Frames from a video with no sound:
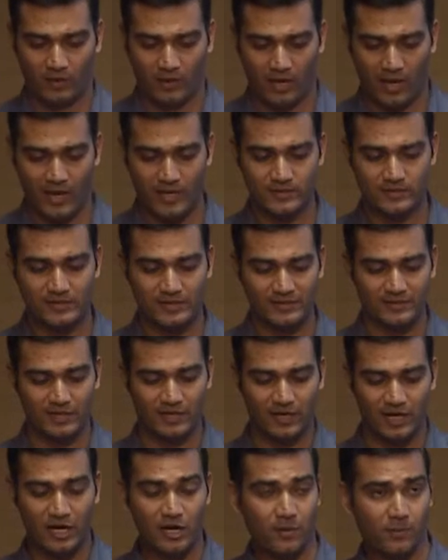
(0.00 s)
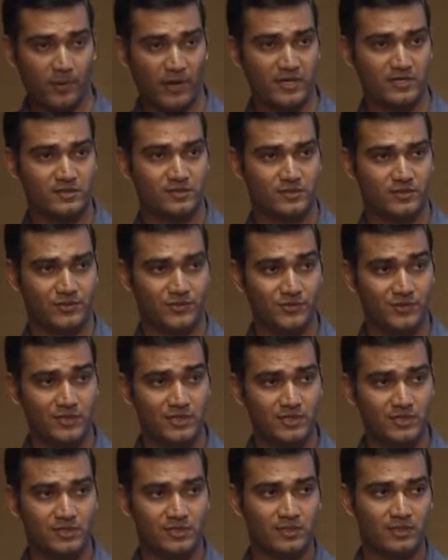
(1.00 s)
As these are enterprise
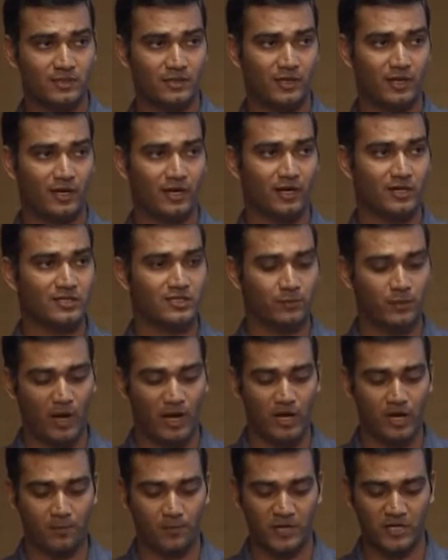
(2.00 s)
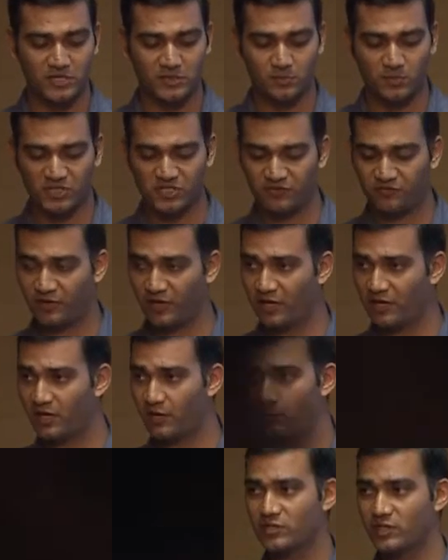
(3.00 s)
users, there are some enterprise-specific
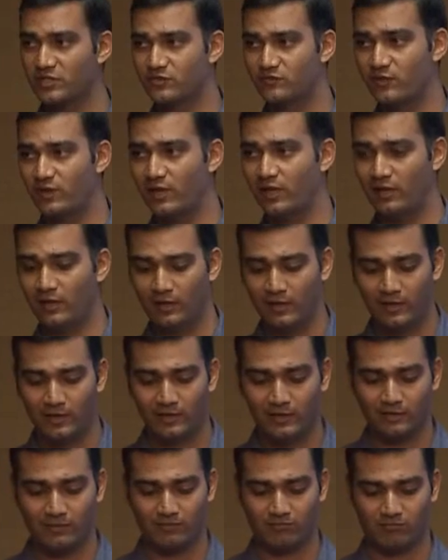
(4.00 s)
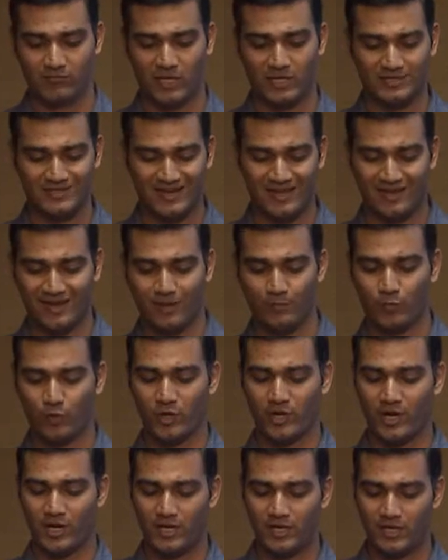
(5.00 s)
attributes as well. Things like
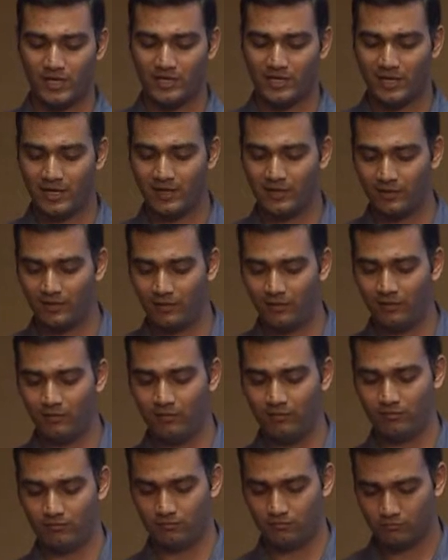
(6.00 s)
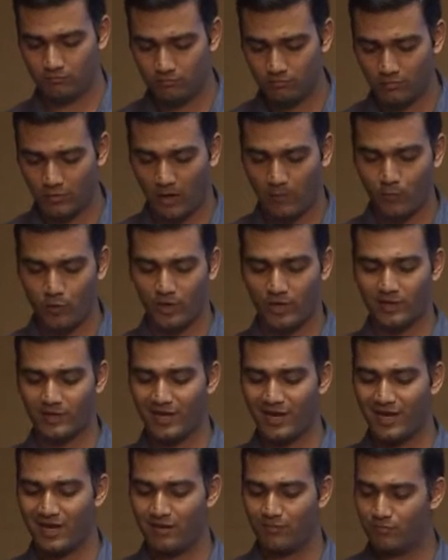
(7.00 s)
employee ID, title, employee
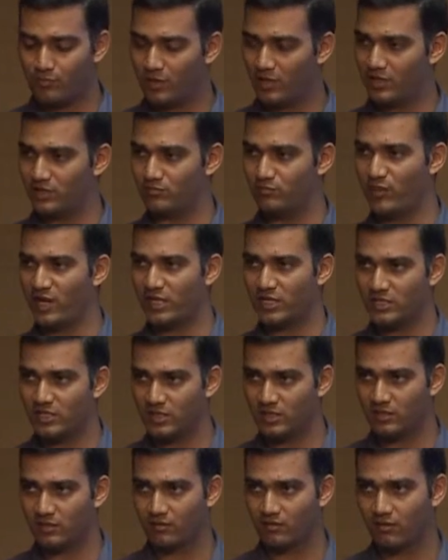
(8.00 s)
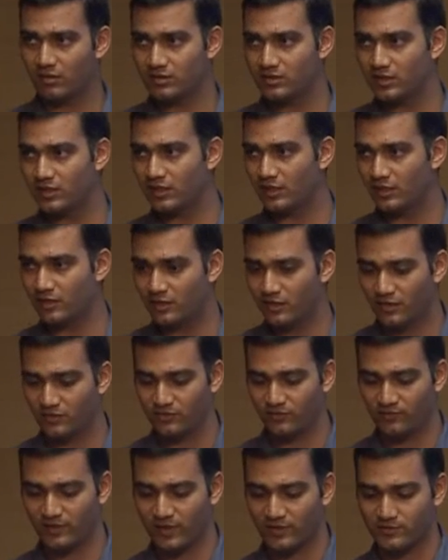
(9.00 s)
type, his manager, cost center, and
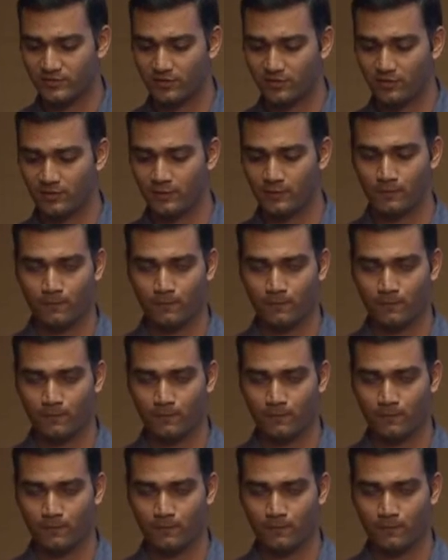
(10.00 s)
things of that sort.